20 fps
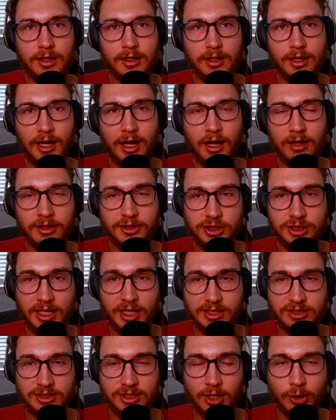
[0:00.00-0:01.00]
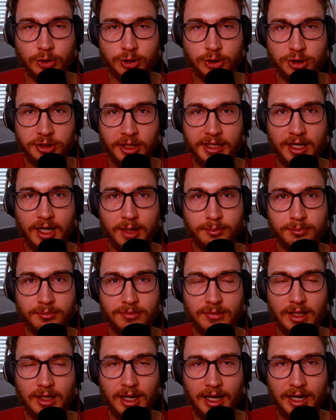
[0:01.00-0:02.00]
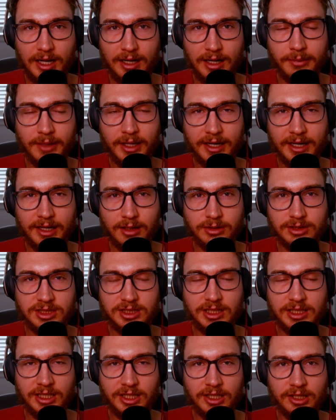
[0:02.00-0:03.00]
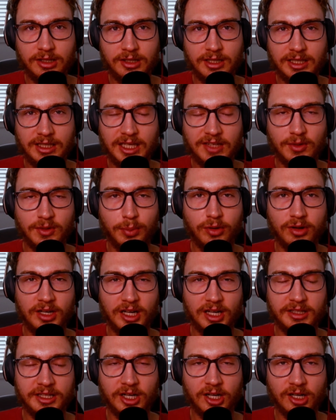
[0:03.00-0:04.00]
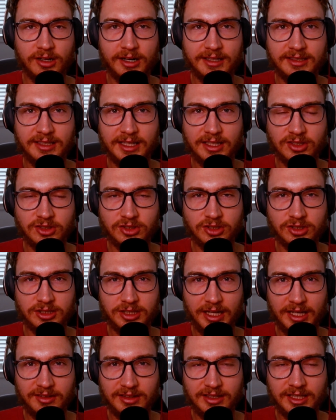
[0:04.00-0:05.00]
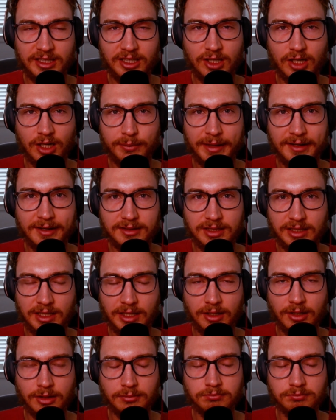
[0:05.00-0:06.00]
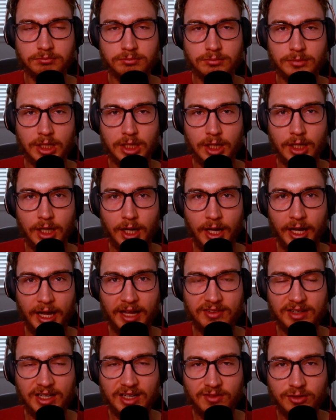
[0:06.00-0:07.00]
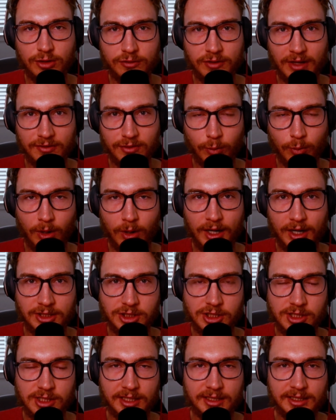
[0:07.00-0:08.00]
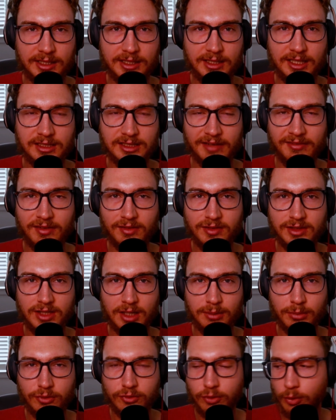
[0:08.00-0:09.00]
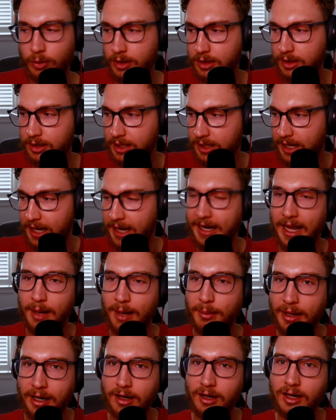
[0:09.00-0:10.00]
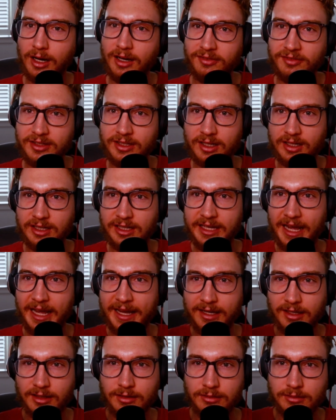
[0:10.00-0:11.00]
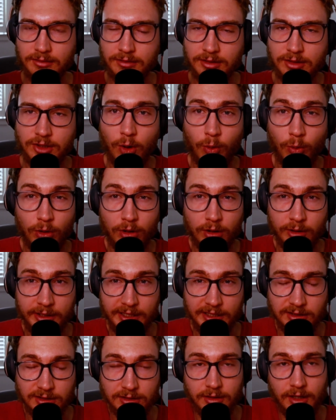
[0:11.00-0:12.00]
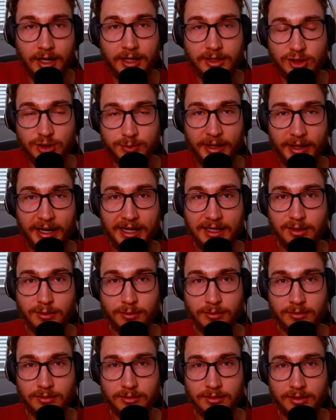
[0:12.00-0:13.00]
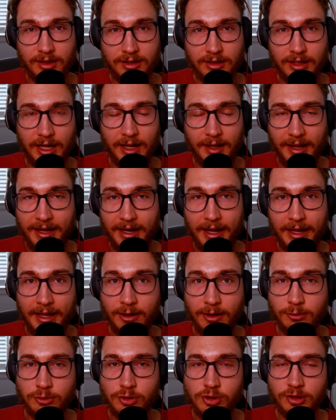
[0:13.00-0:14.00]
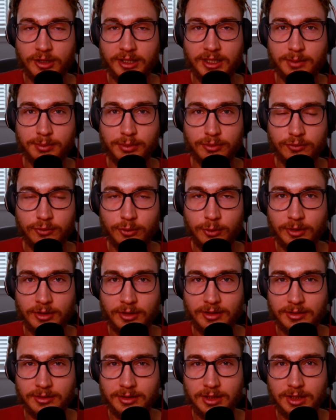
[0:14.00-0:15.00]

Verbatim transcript: I'll let you guys know straight up. I- I'm not going to sit here and give a politically correct answer to everything you're about to hear. If any of you have ever watched any of these I've ever done before, I got my coffee on deck. Don't worry, it's not spiked. Uh, I don't drink before